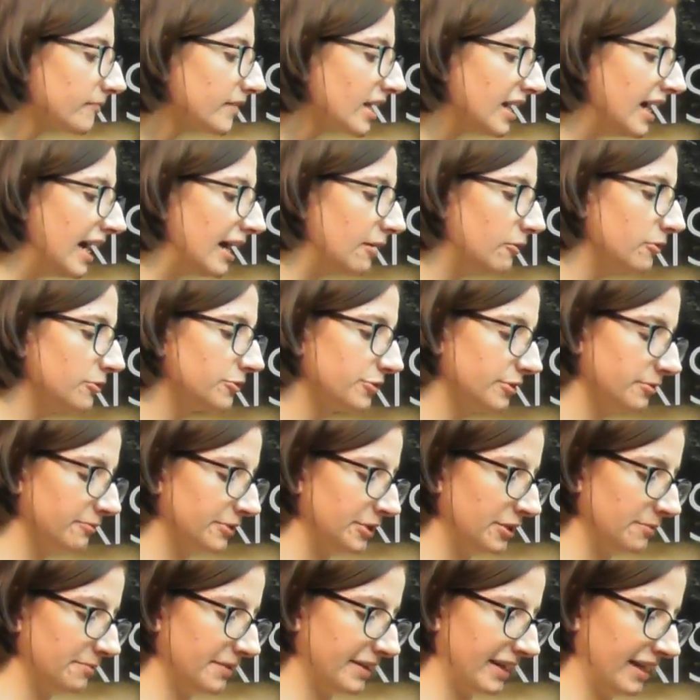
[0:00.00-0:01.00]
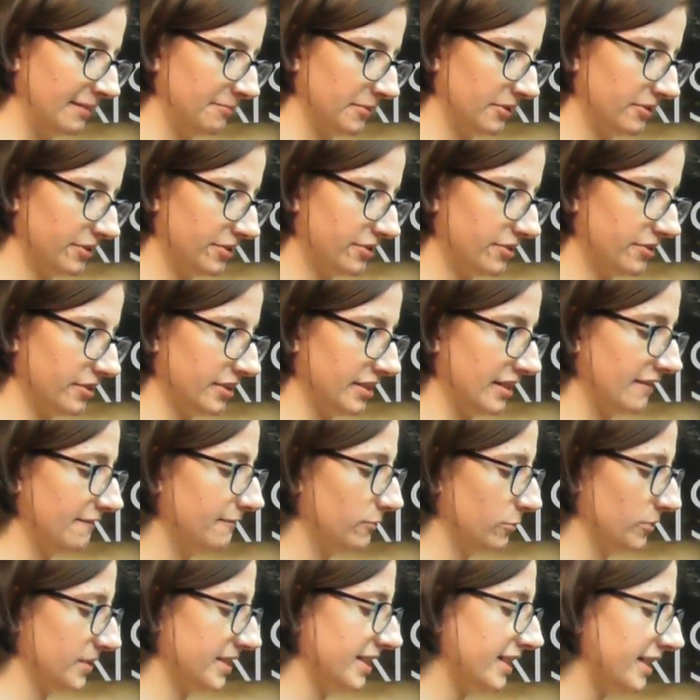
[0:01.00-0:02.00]
How old were you when you became a Christian?
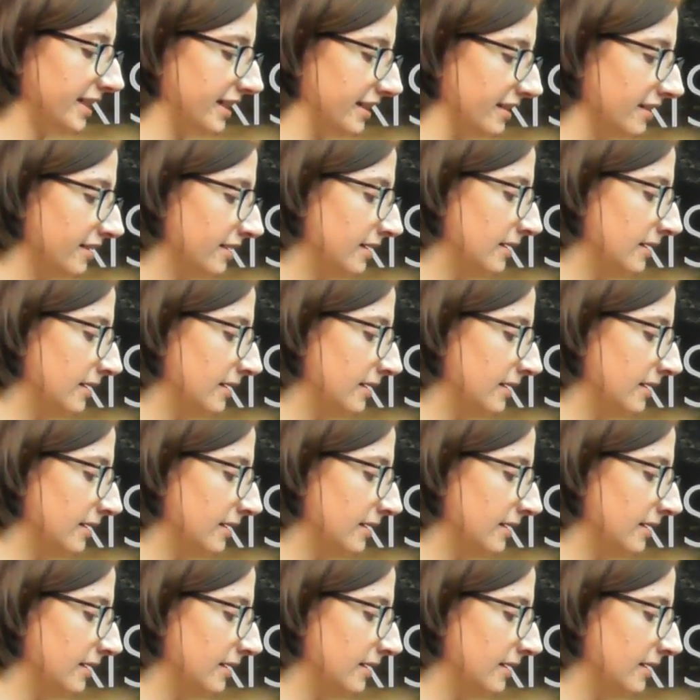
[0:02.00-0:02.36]
14.